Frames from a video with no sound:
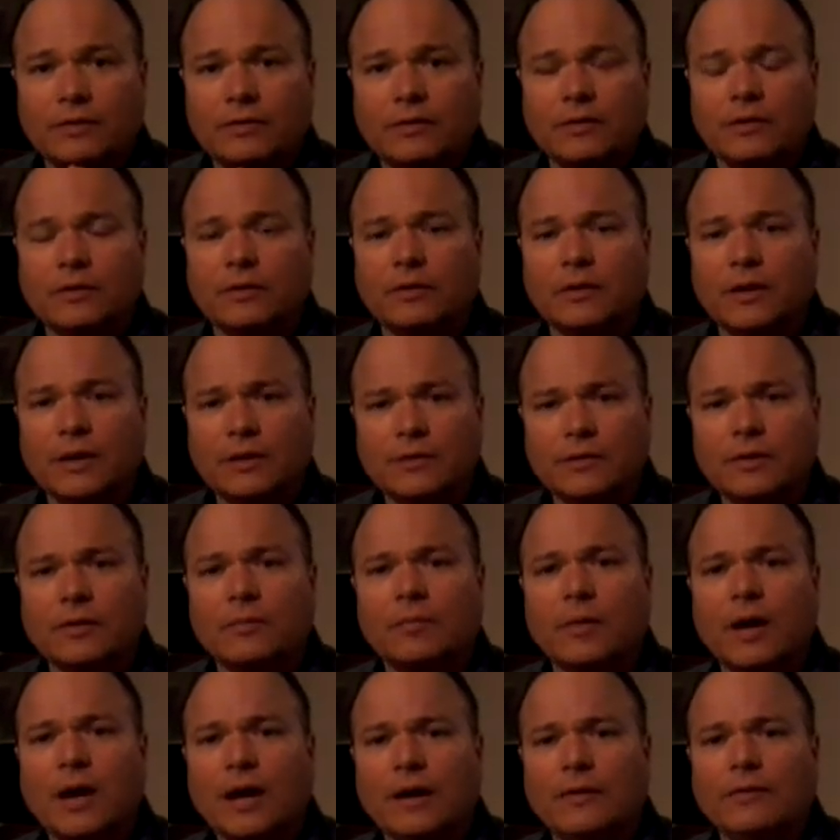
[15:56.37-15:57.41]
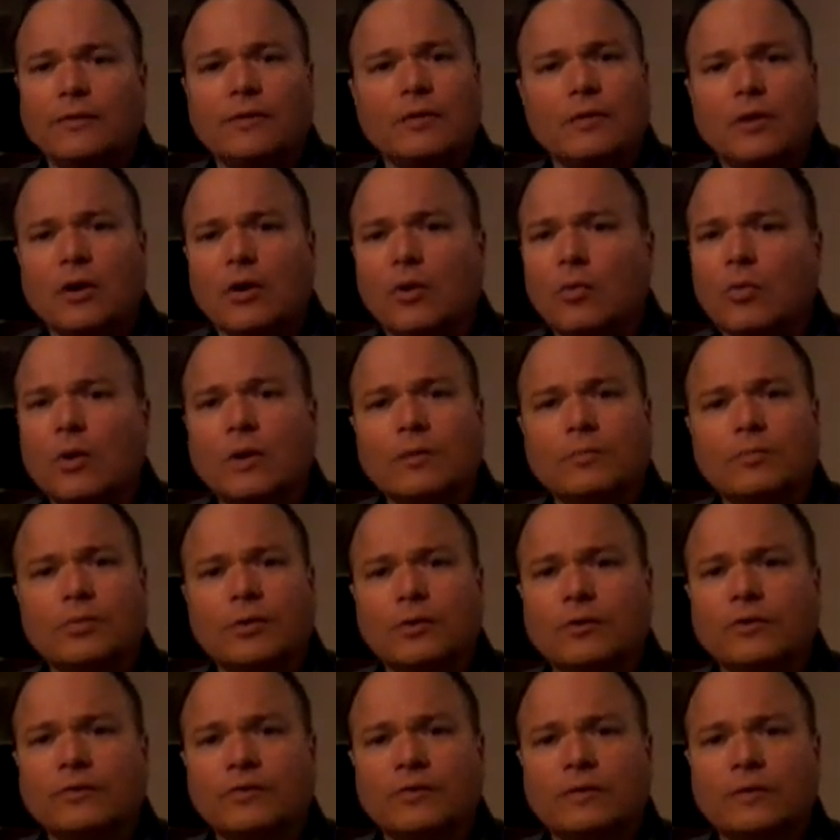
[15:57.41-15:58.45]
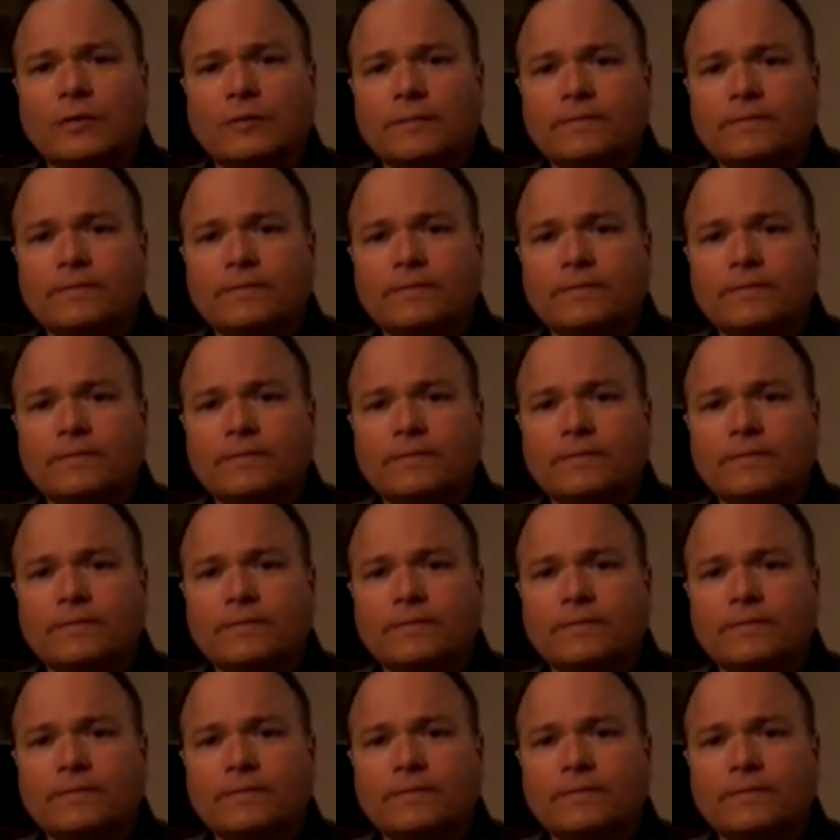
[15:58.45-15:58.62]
that are in their mind. They're all one person.